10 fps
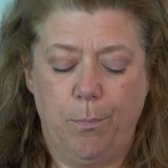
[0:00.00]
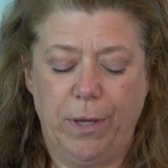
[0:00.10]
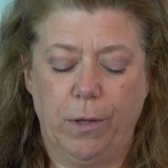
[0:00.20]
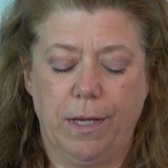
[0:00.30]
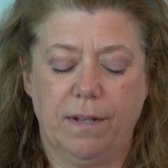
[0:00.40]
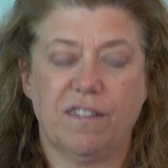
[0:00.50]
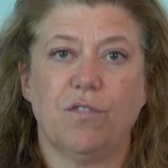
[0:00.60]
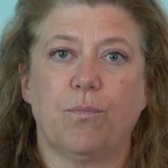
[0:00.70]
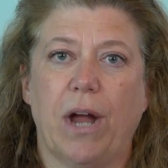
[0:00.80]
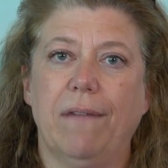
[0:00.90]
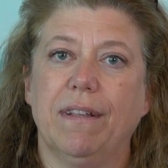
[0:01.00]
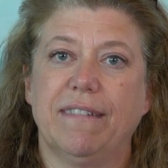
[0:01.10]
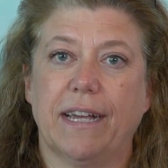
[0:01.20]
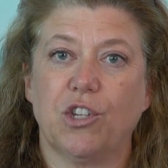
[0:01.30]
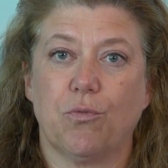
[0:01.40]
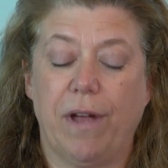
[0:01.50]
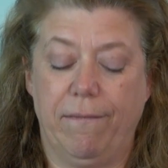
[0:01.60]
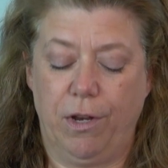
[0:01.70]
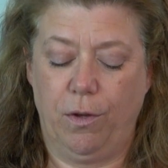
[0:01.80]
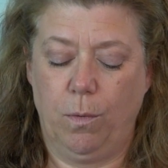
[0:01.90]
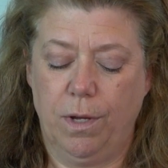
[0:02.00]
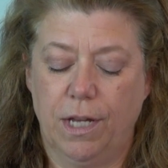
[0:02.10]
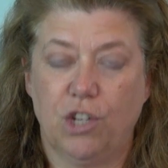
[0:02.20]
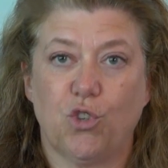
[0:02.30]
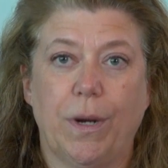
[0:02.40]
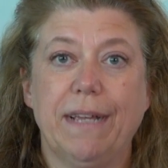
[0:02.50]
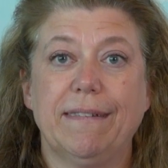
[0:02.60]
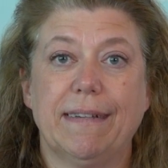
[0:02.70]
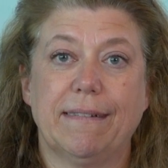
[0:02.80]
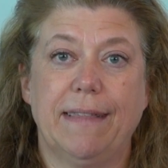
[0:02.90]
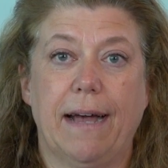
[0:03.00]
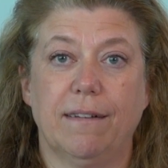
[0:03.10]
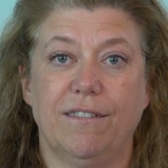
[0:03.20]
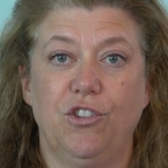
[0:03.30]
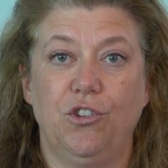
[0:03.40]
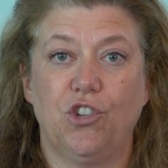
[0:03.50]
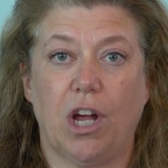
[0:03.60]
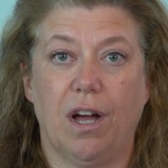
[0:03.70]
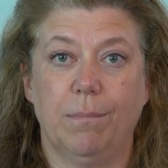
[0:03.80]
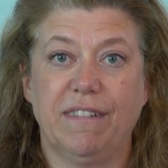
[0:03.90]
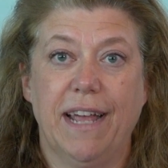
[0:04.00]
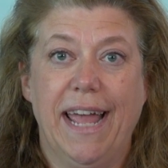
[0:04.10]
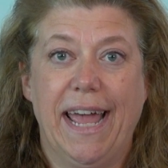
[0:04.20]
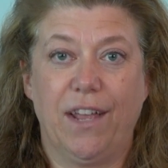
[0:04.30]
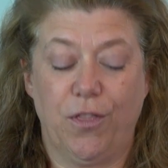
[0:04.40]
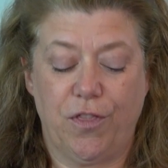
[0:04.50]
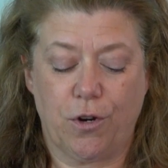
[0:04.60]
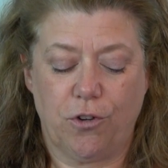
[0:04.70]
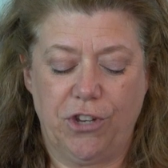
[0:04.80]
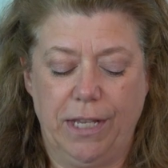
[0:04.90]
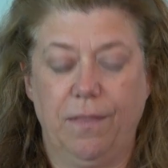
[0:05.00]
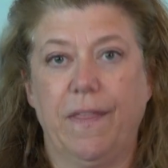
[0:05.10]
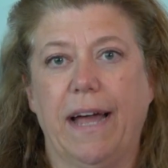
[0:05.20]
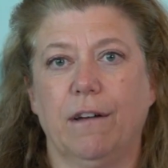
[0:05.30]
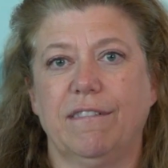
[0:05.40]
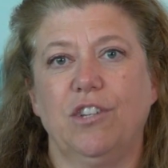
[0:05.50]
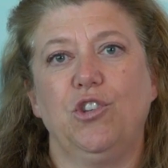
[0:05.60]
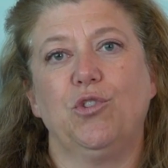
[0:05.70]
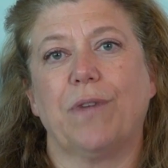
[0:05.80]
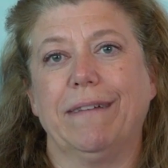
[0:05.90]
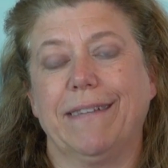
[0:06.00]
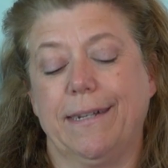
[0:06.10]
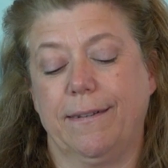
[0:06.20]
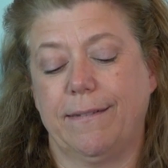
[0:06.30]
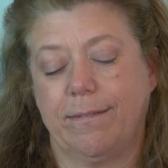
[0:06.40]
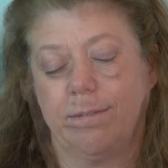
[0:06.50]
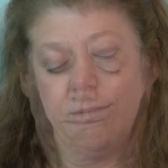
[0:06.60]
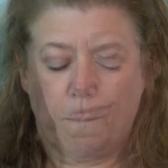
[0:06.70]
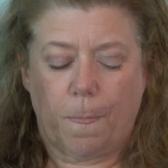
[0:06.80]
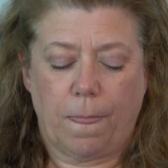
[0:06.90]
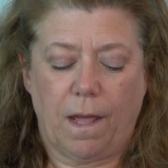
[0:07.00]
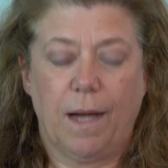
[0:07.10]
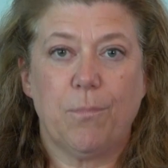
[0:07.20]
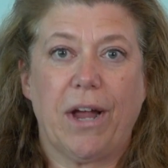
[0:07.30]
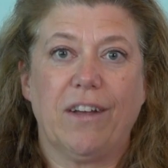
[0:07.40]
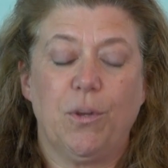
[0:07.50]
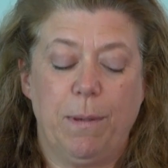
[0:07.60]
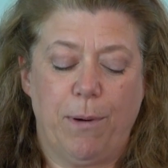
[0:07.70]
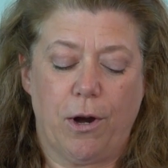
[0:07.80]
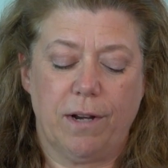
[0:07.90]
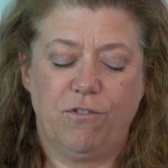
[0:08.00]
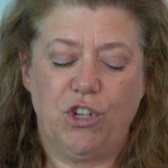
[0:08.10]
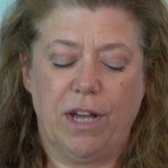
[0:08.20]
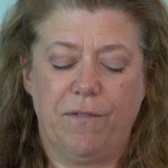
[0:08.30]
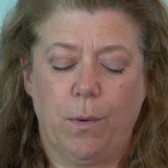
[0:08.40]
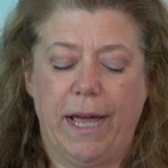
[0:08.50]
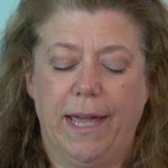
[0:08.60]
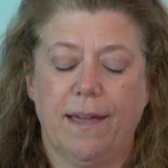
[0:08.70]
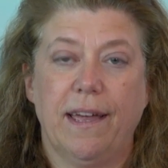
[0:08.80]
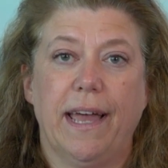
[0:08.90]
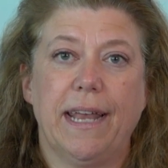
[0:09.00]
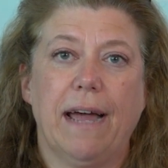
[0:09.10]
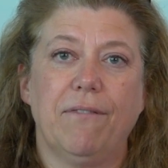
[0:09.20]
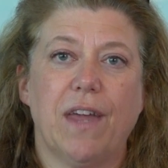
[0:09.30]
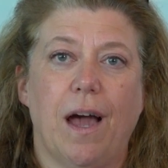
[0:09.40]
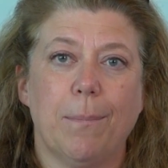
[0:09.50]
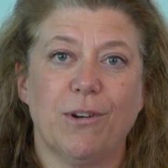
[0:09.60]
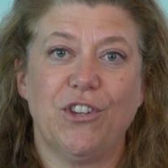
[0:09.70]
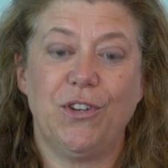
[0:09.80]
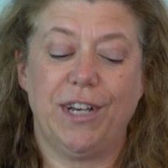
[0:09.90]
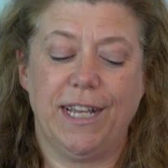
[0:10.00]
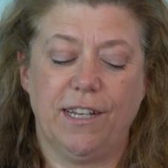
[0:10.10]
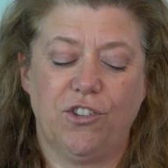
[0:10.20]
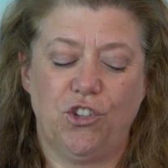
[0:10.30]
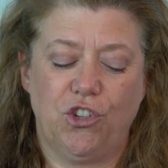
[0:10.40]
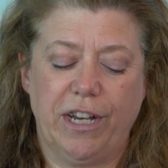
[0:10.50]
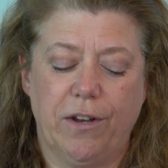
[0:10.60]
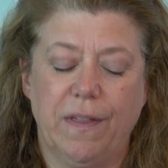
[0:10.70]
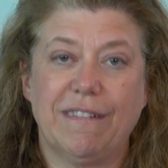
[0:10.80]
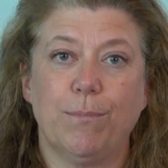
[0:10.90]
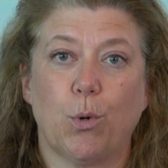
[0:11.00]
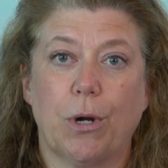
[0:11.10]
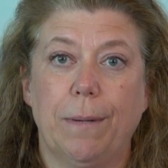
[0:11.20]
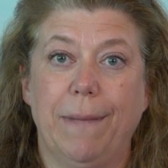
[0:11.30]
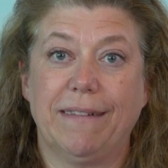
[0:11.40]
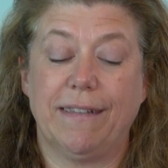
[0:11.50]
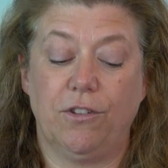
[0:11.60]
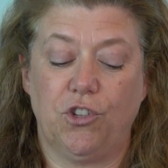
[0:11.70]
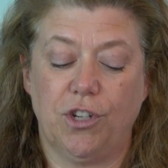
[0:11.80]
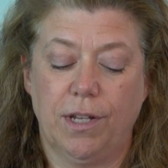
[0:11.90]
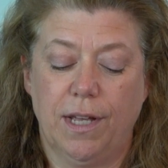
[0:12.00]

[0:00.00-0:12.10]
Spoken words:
billions of private sector revenue, 26,000 new jobs, and 13,000 new residents. I'm proud to be part of GFOA and have the opportunity to share this important message.